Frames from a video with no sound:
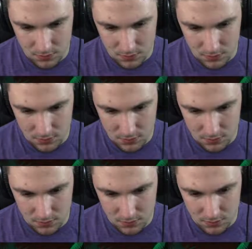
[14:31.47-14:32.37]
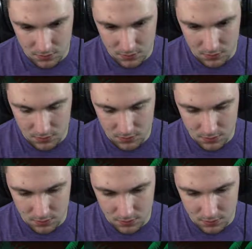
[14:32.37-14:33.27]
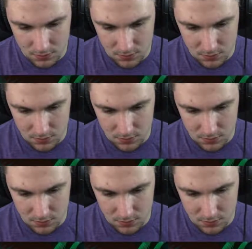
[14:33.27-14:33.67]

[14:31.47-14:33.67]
No one is speaking in this clip.